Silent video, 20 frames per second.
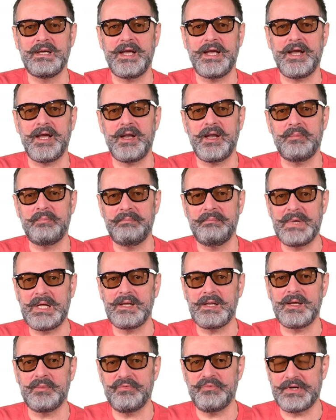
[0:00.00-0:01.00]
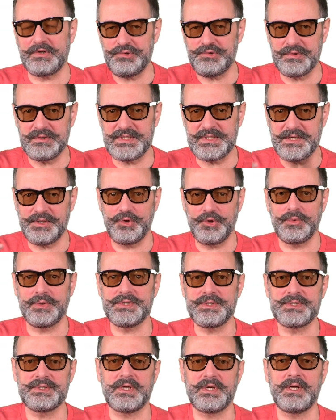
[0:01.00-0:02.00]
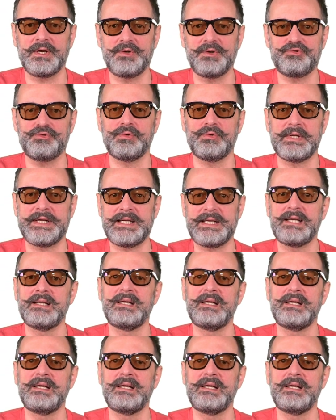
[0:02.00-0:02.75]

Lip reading: and MiddleGame Ventures and yours truly.